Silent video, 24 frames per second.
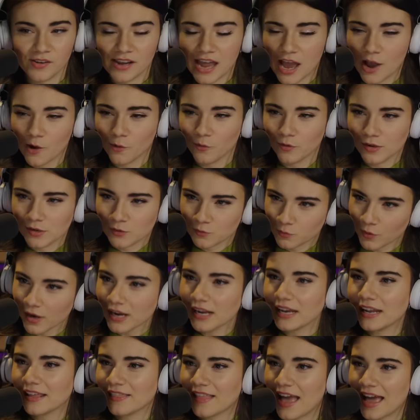Now, in
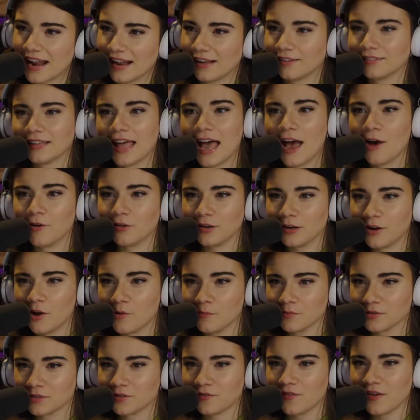reading that out loud, it
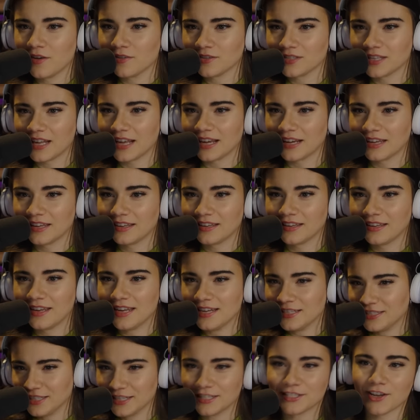almost feels like
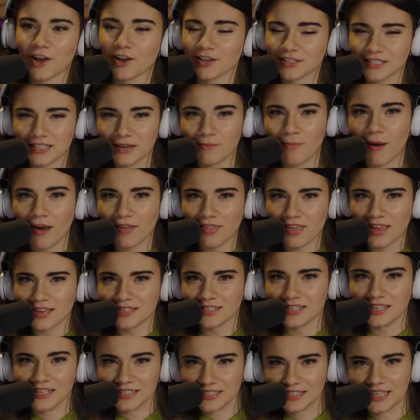he's exhausted by
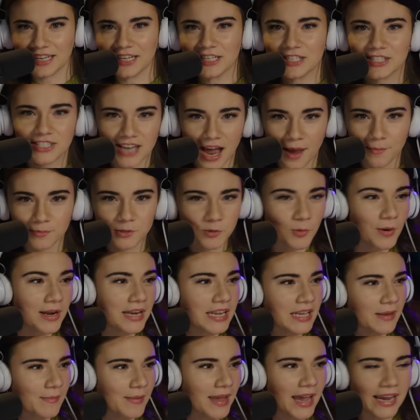this and it's like, stop
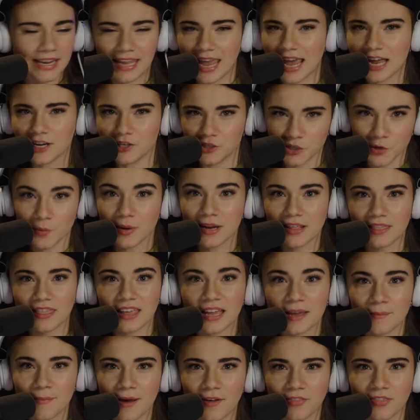tweeting at me. I can't do
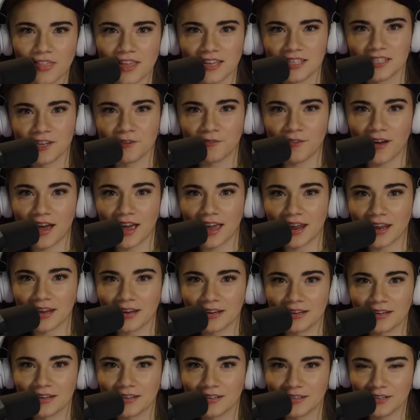anything about this. If I,
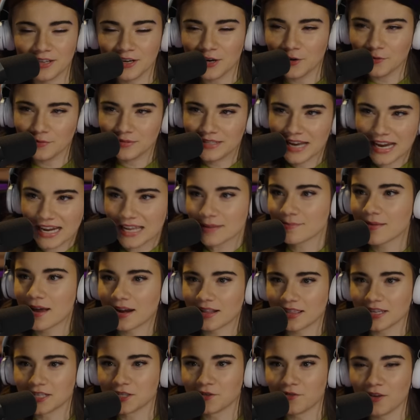you know, take him
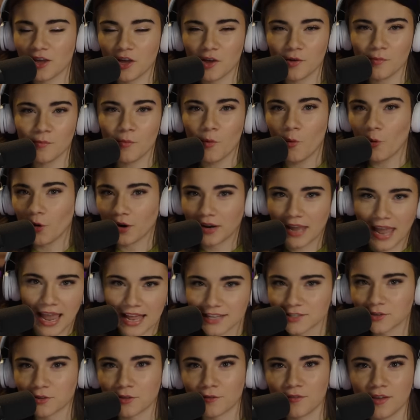out of this film or
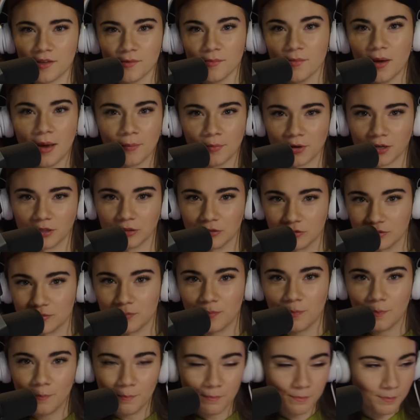cancel the film, I'm going to lose
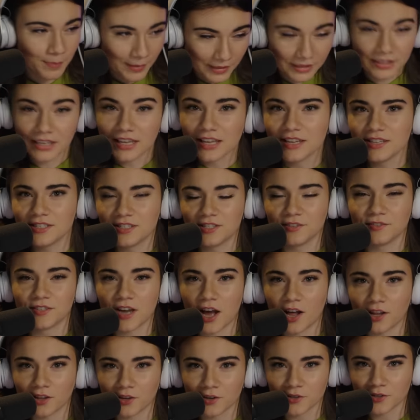billions of
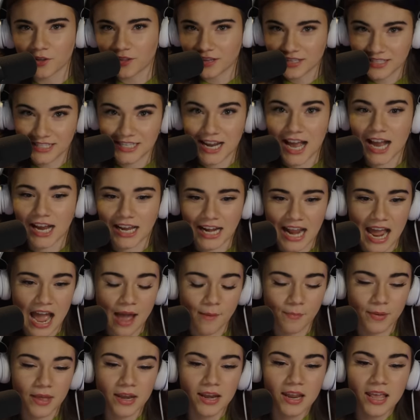dollars. So that's not going to
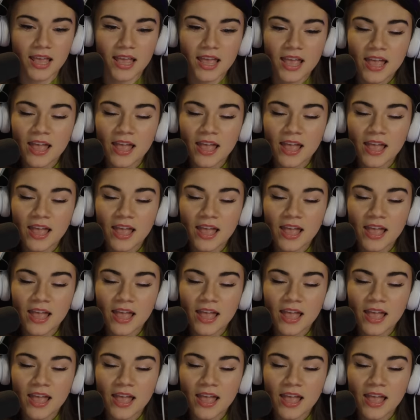happen.